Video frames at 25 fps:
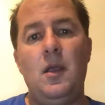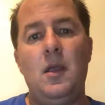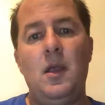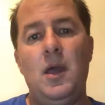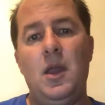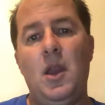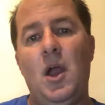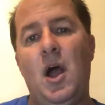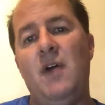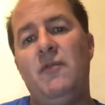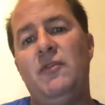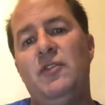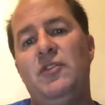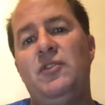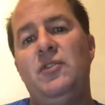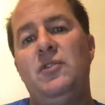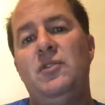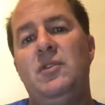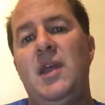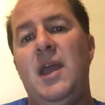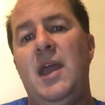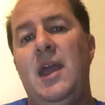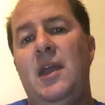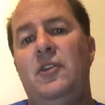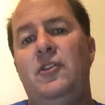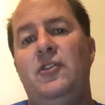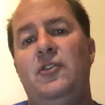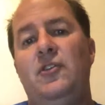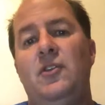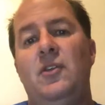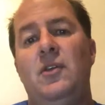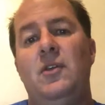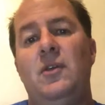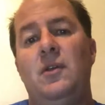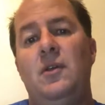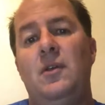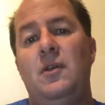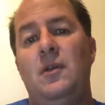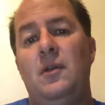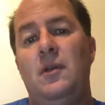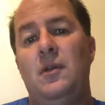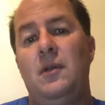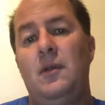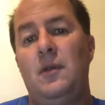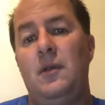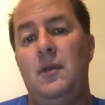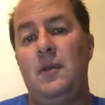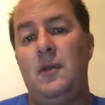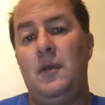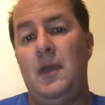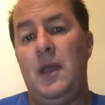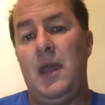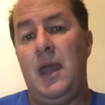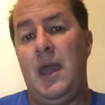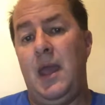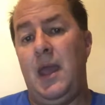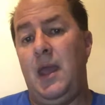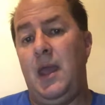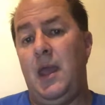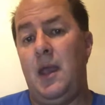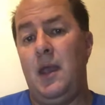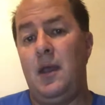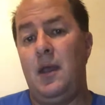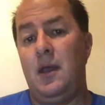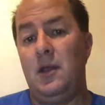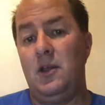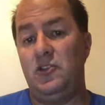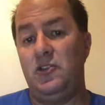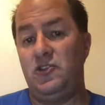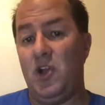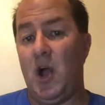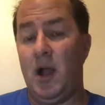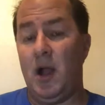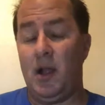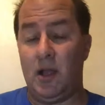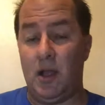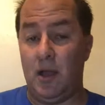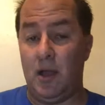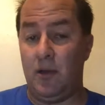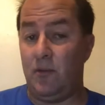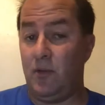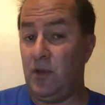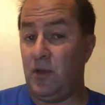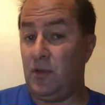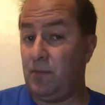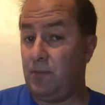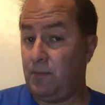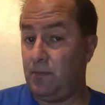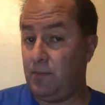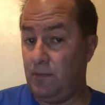An officer takes a shotgun with